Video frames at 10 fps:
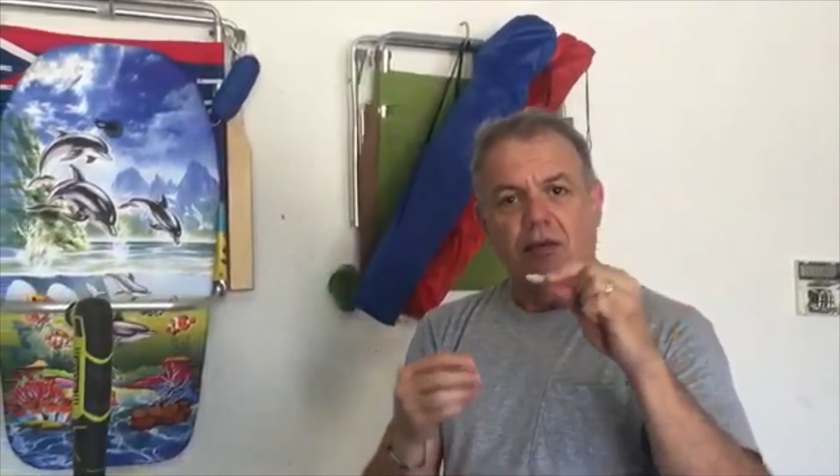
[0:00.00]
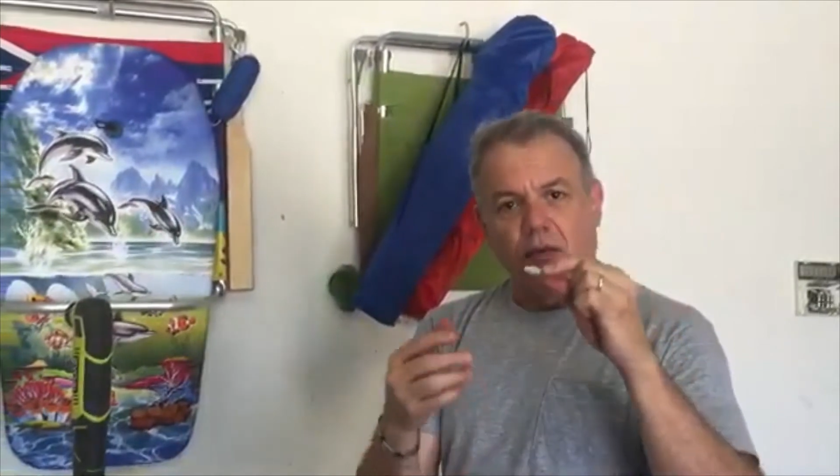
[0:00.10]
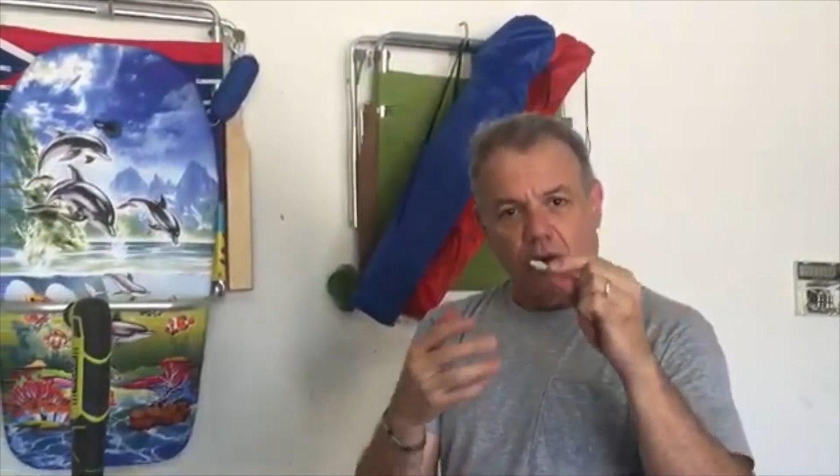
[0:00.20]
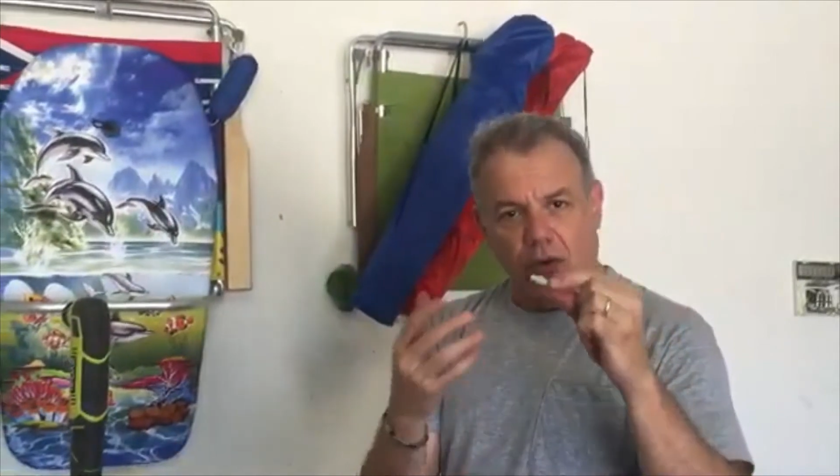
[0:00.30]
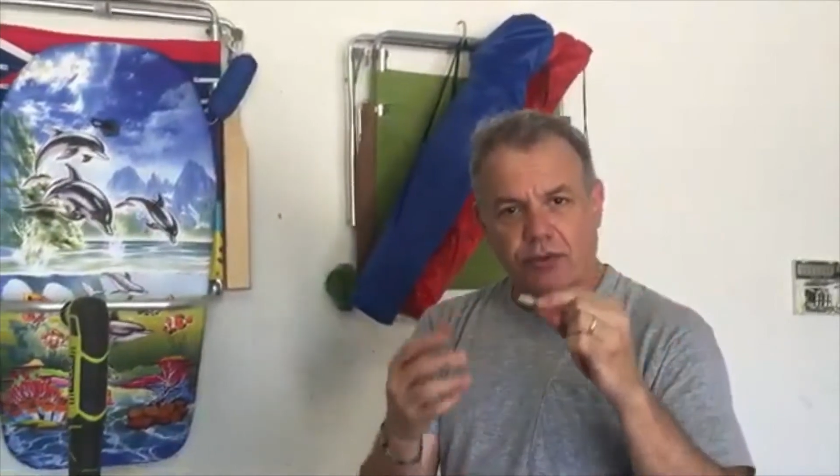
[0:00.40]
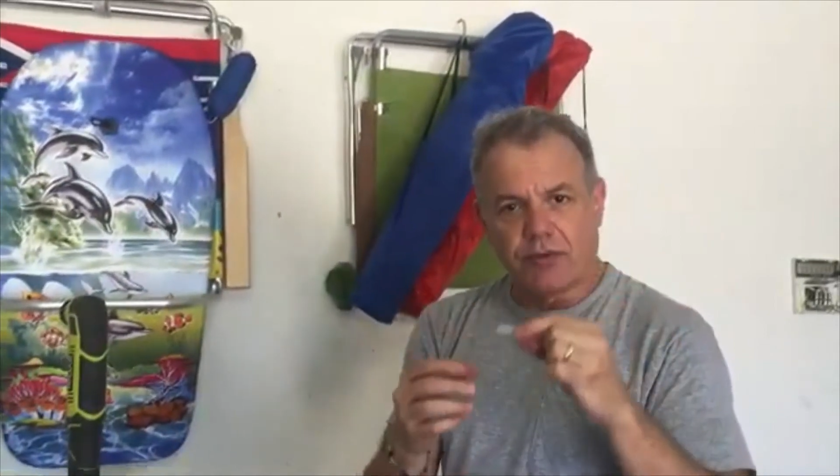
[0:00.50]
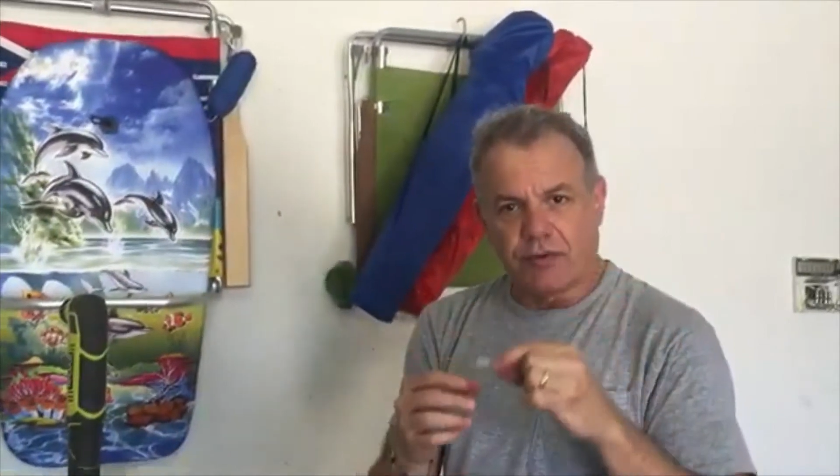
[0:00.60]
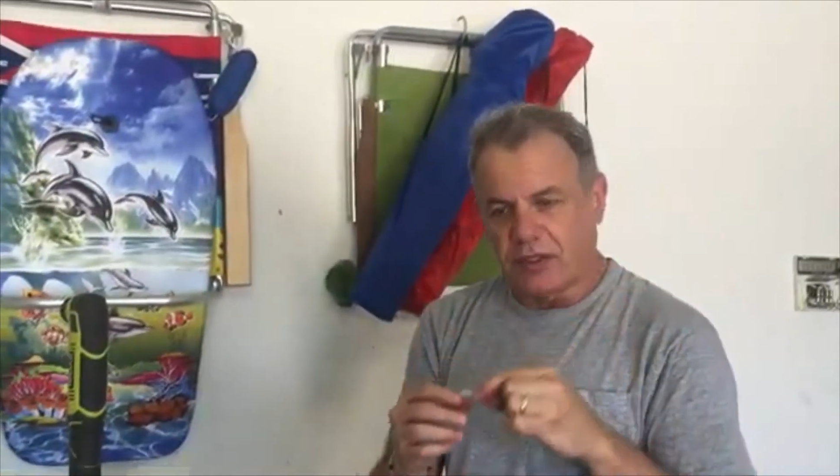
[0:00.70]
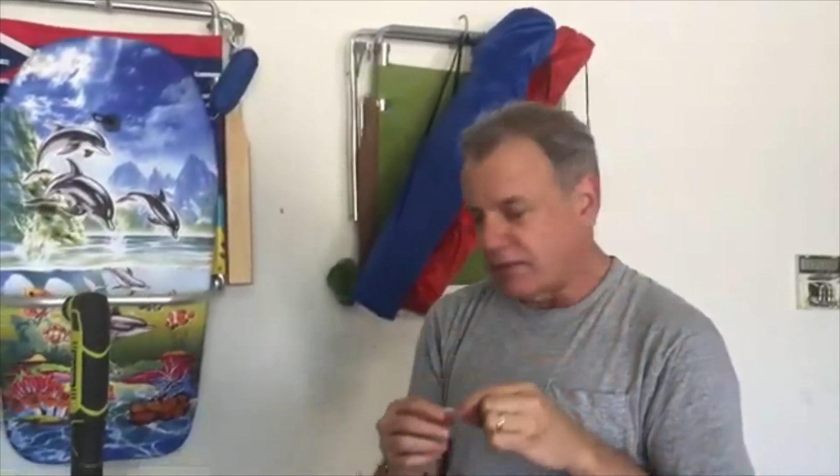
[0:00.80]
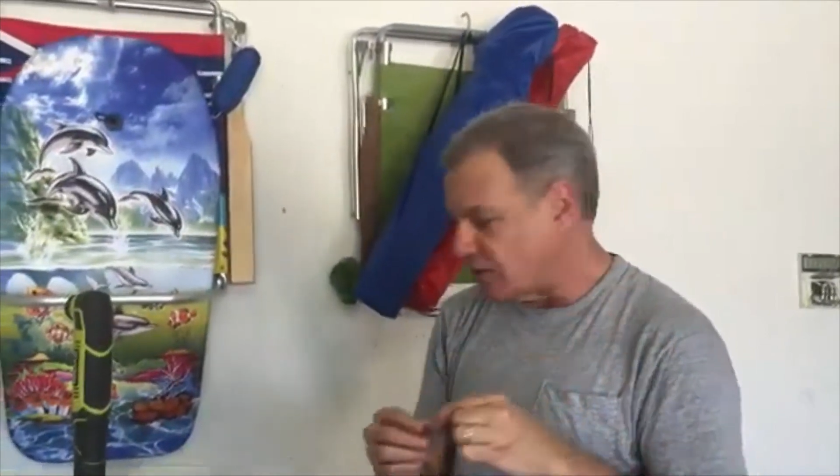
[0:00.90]
will hold
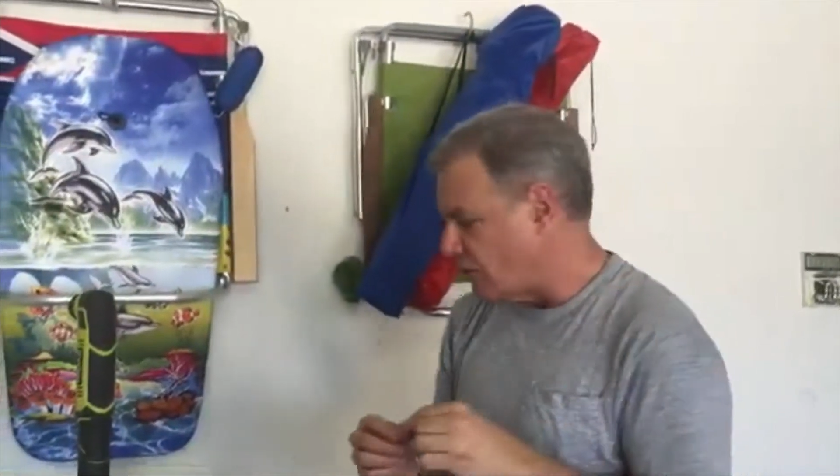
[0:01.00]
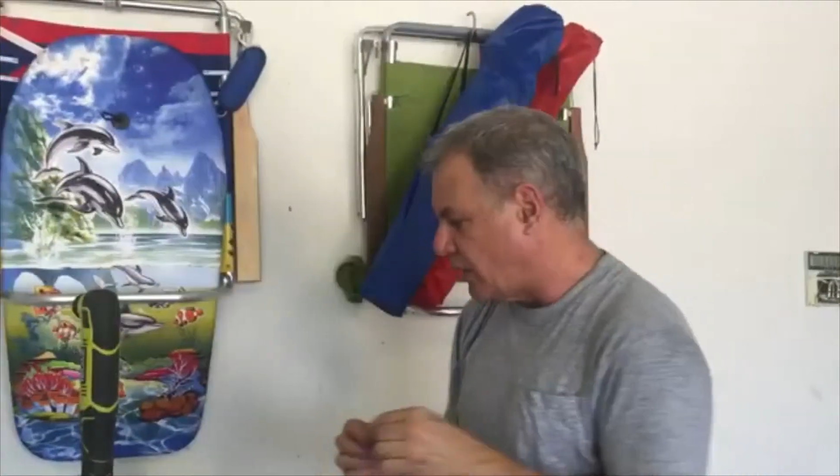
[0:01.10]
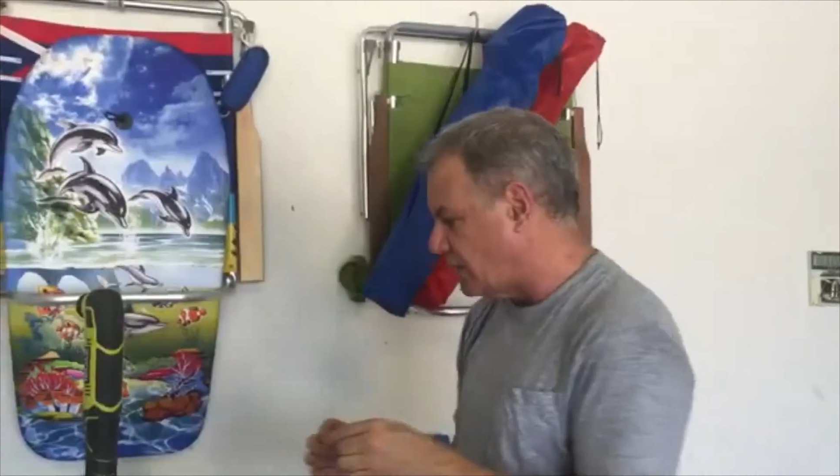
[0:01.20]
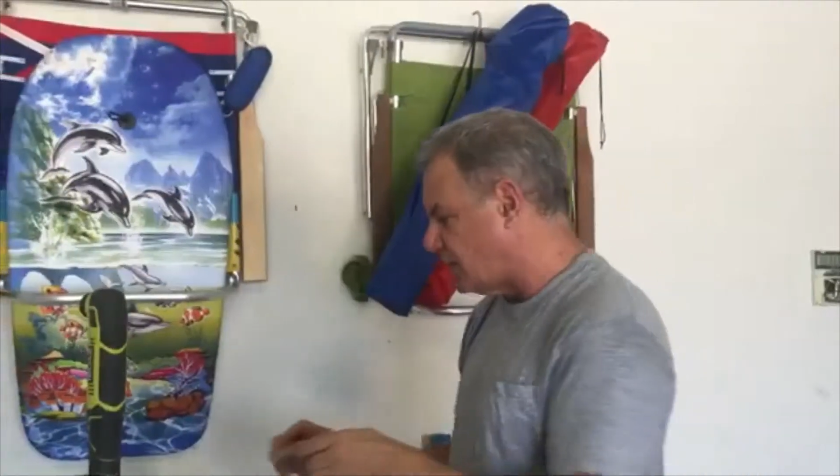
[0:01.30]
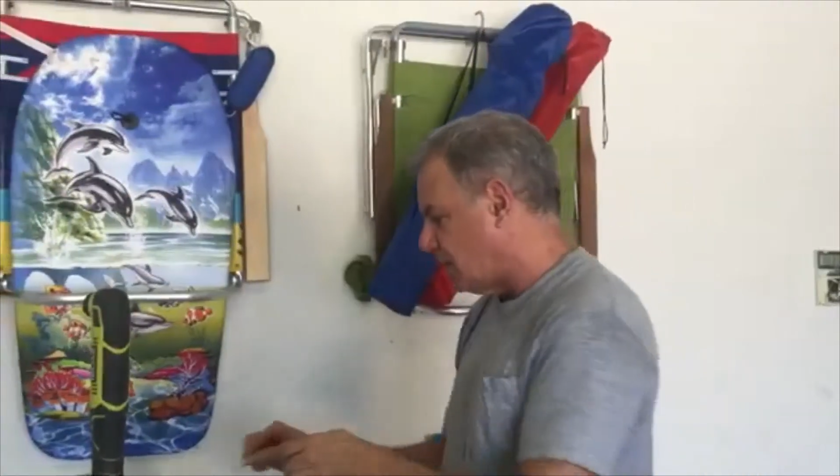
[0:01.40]
different types of weight.